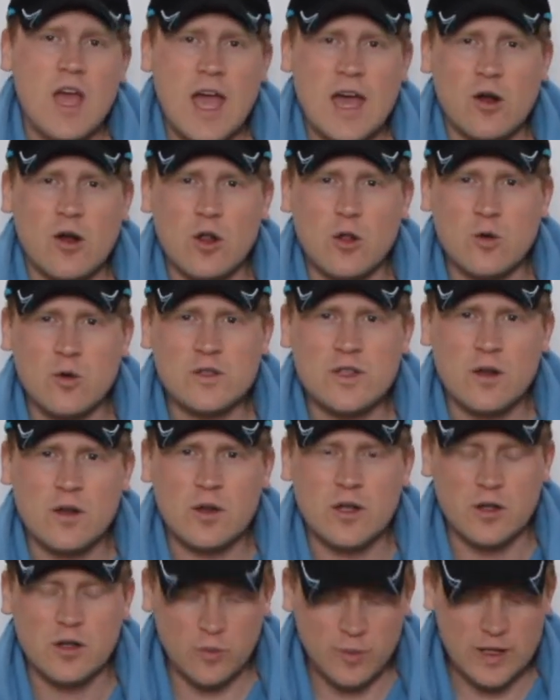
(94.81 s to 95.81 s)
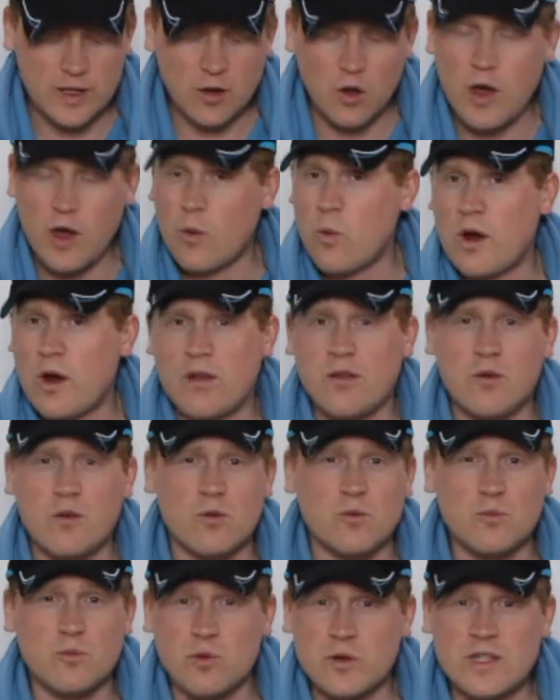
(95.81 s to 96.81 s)
And I looked a little bit like one of
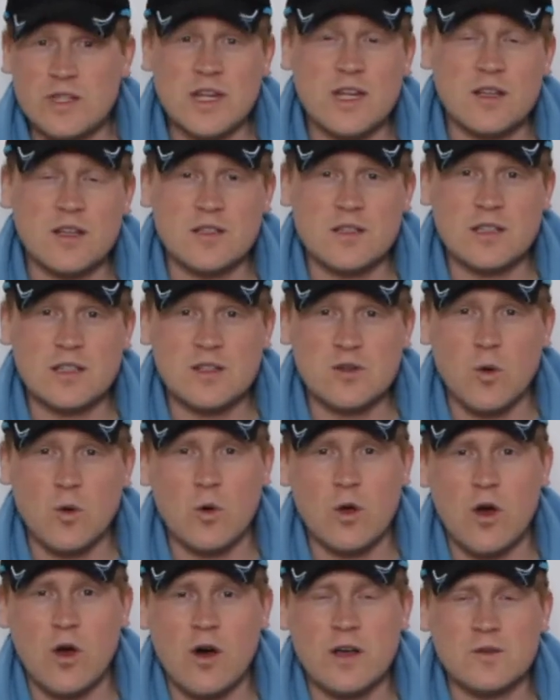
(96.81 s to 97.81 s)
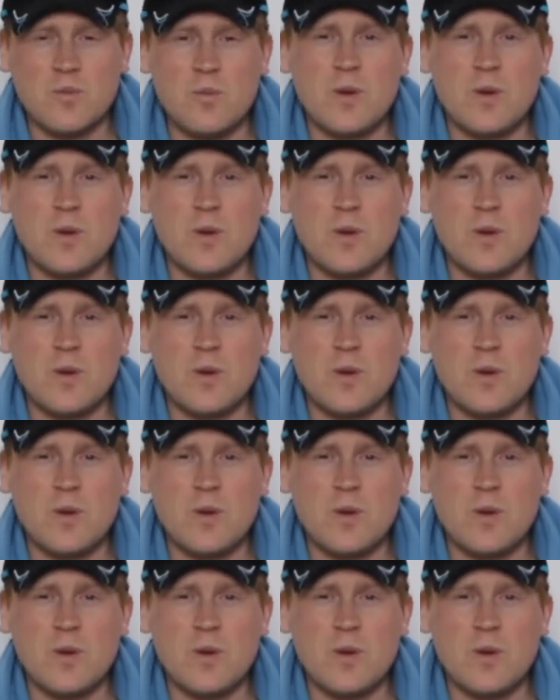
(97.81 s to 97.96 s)
the ridiculously tall guys,